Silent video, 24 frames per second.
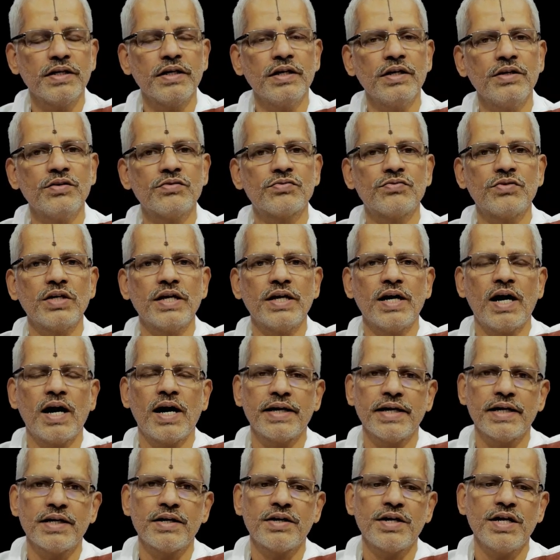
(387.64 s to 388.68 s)
is the
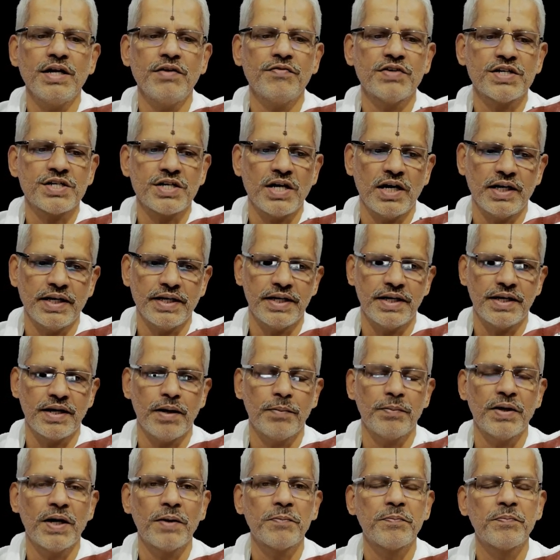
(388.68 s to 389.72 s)
Hayagriva
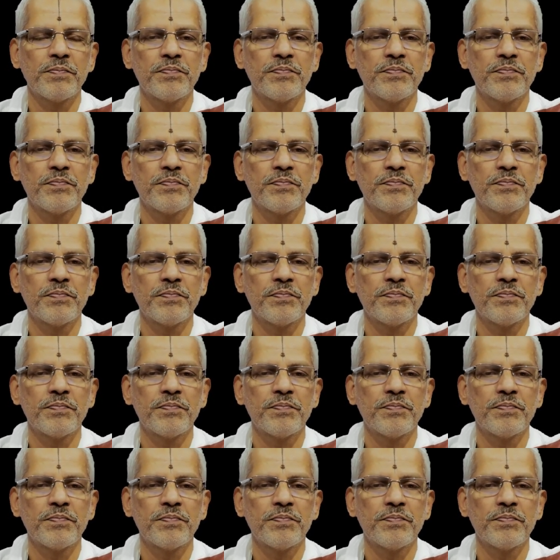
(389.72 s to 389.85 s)
Shaligrama.